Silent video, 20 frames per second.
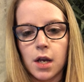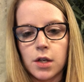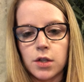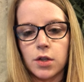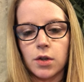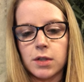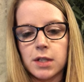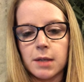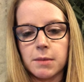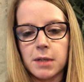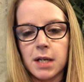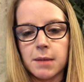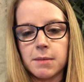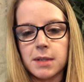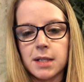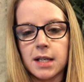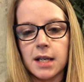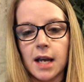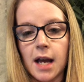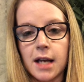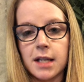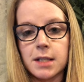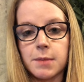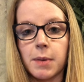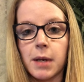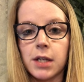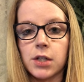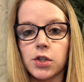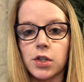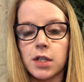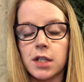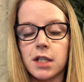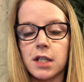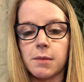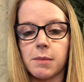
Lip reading: So sometimes he asks patients